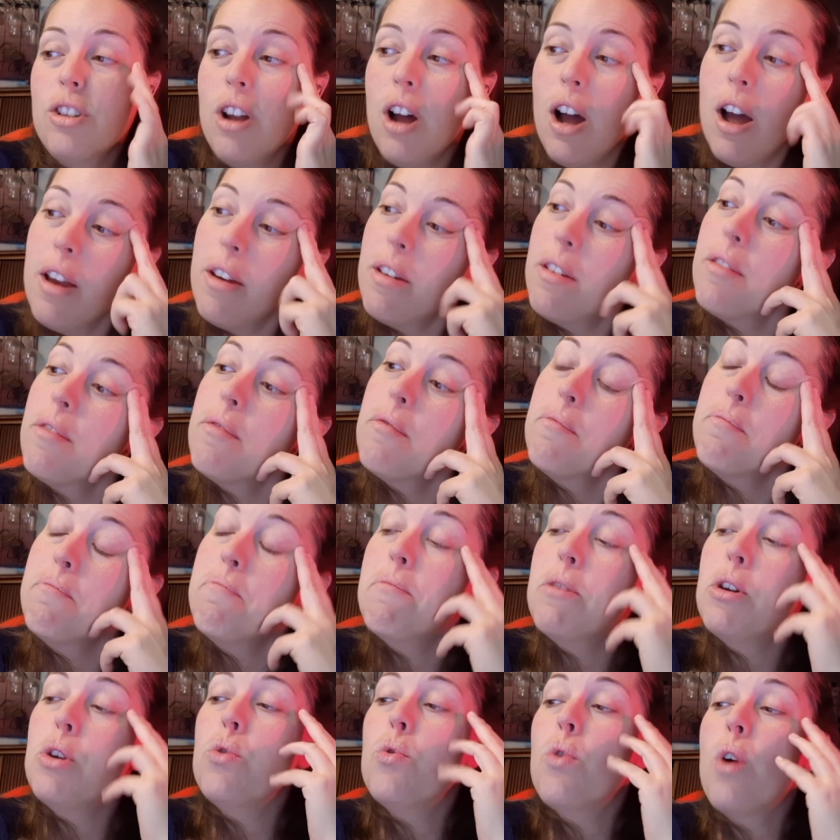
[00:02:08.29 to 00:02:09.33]
not
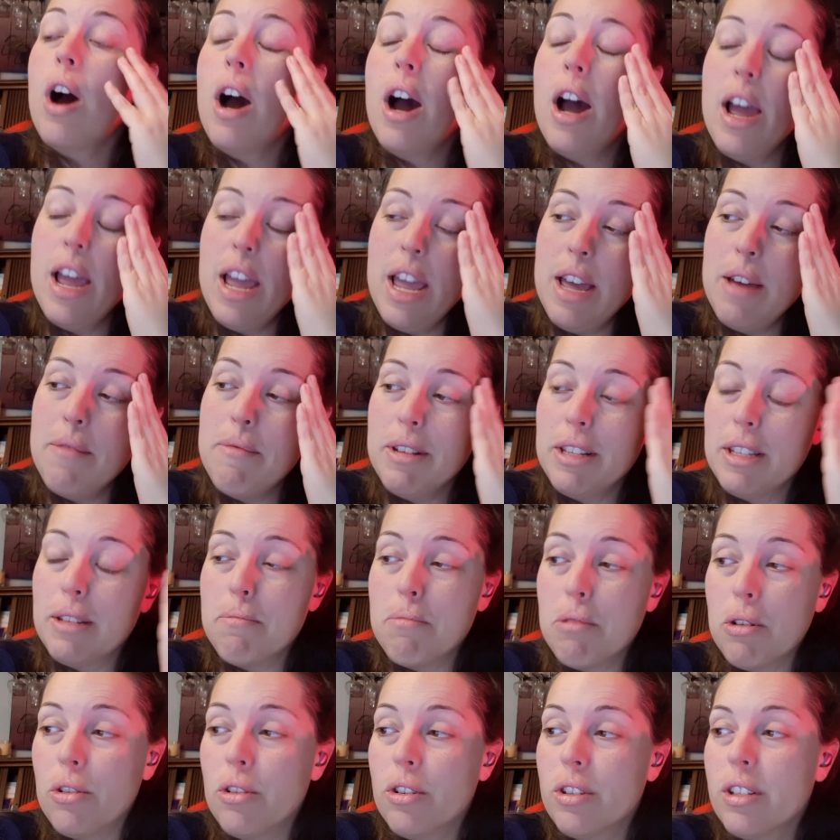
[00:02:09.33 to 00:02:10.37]
who I am as a
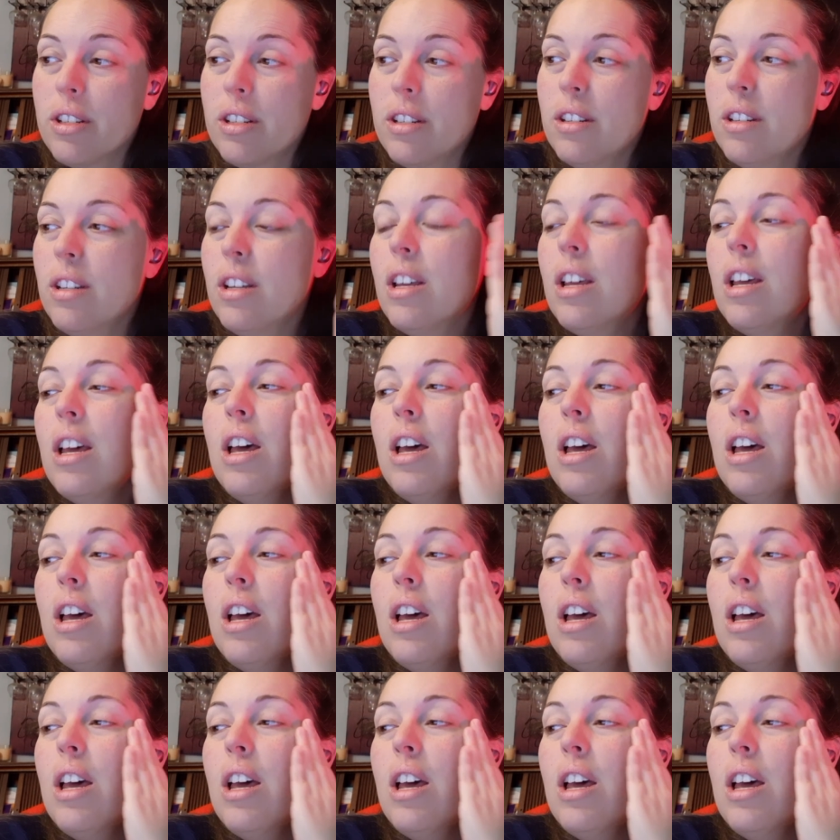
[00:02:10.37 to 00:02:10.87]
person,